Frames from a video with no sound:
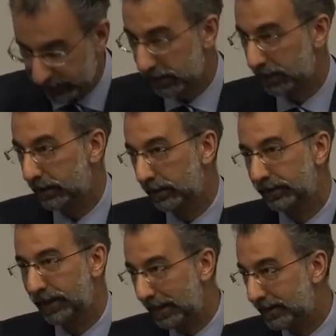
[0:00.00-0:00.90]
to see
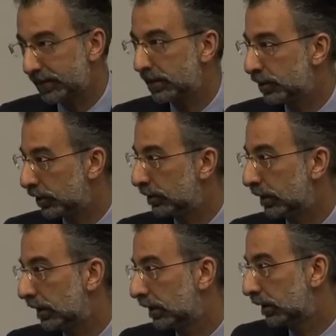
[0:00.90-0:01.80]
that that is
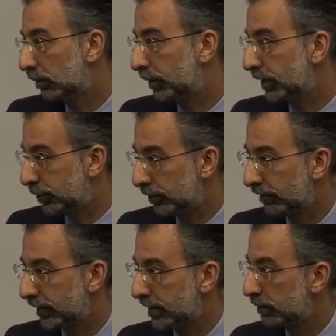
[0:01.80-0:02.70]
continuing with this
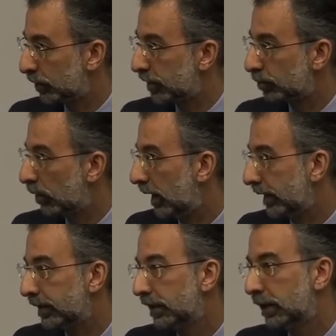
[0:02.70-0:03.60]
university, which is
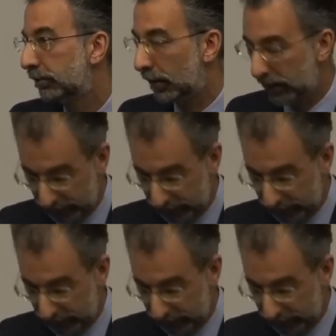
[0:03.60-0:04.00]
why my